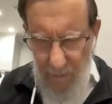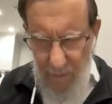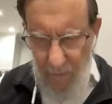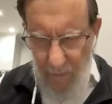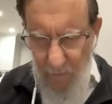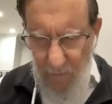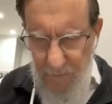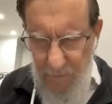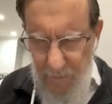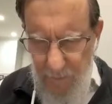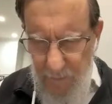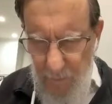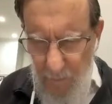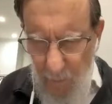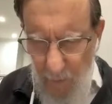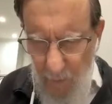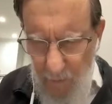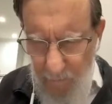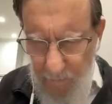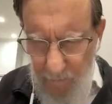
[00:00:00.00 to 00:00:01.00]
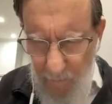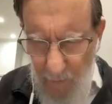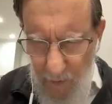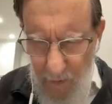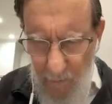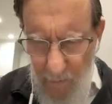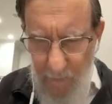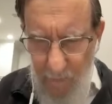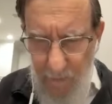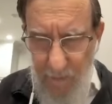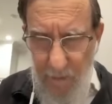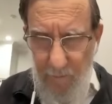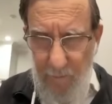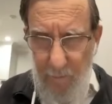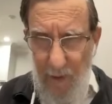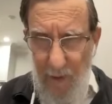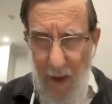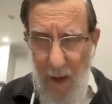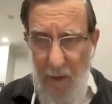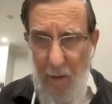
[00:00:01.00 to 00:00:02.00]
in Eretz Yisrael, followers of
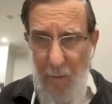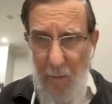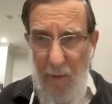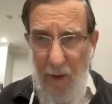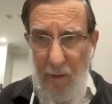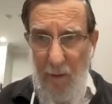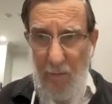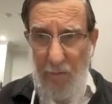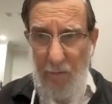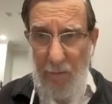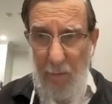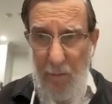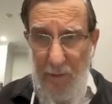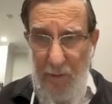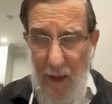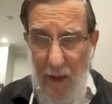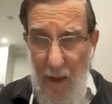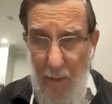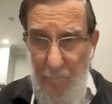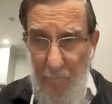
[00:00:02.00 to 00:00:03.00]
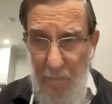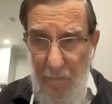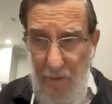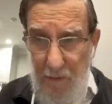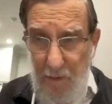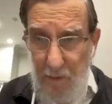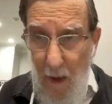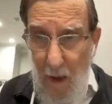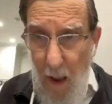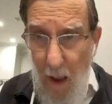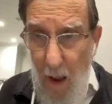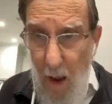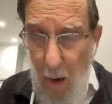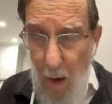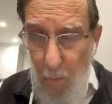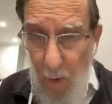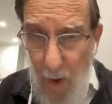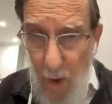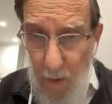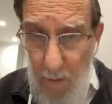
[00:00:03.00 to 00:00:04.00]
Menachem Mendel from Vitebsk
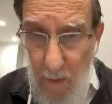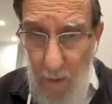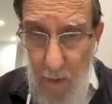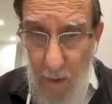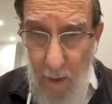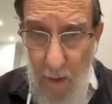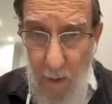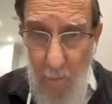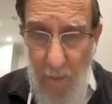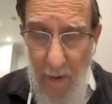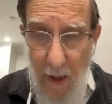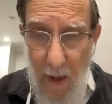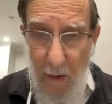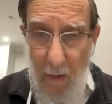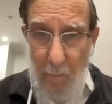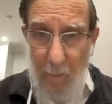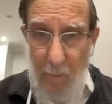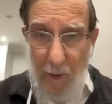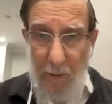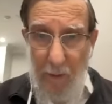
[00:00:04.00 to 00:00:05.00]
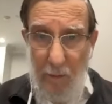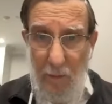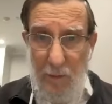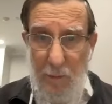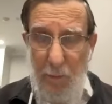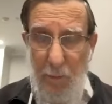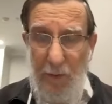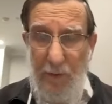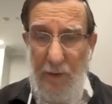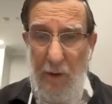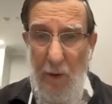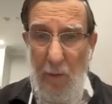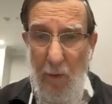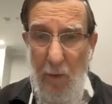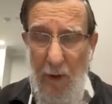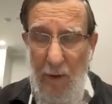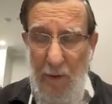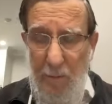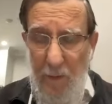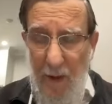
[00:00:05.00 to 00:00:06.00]
upon Menachem Mendel's
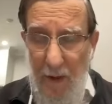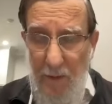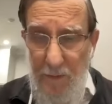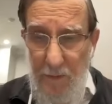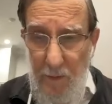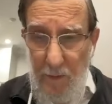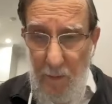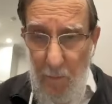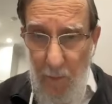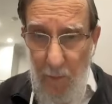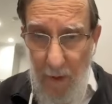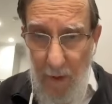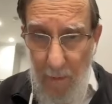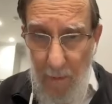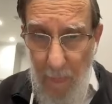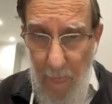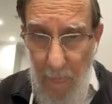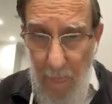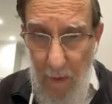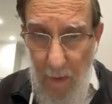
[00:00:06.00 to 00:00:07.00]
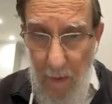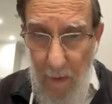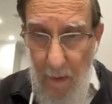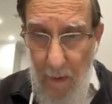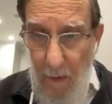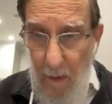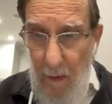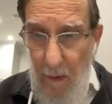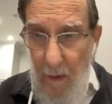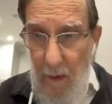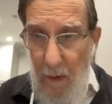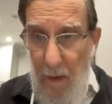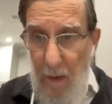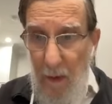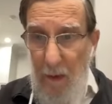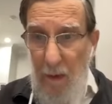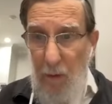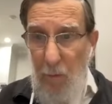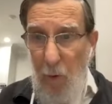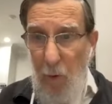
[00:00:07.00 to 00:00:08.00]
Patira, his passing away.
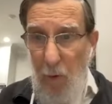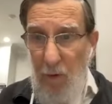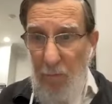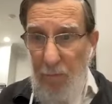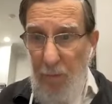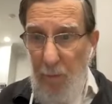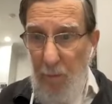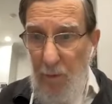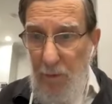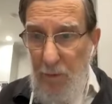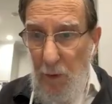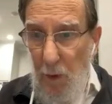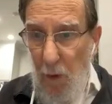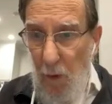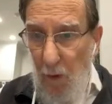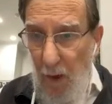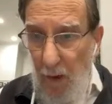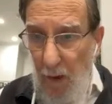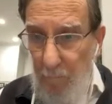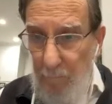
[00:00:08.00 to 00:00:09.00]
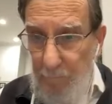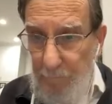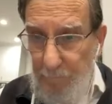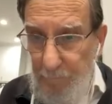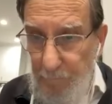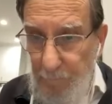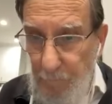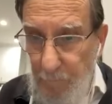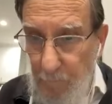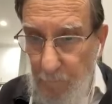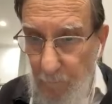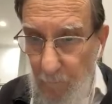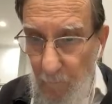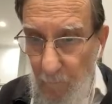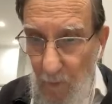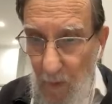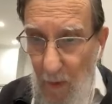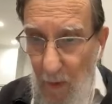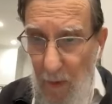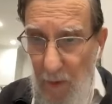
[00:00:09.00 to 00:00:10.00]
He quoted from the Zohar,
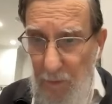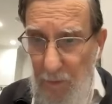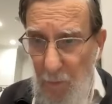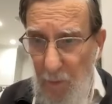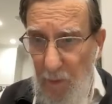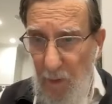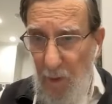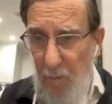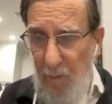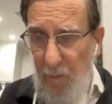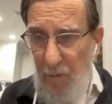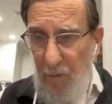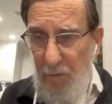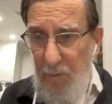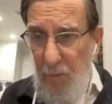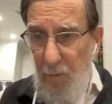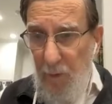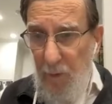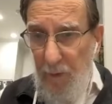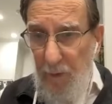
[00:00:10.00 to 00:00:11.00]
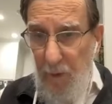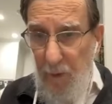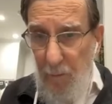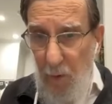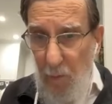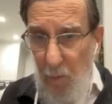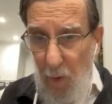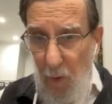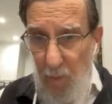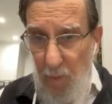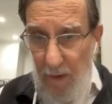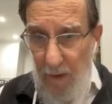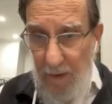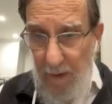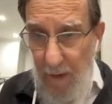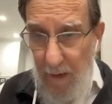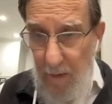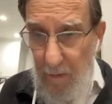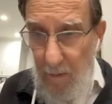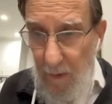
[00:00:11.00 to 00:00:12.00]
as we're about to quote
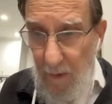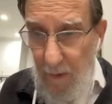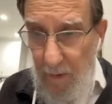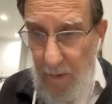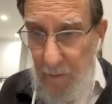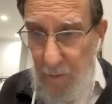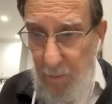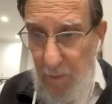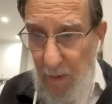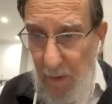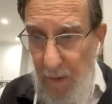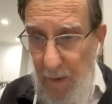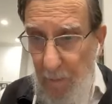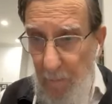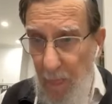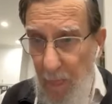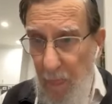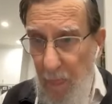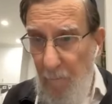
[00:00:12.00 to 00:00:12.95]
again and explain.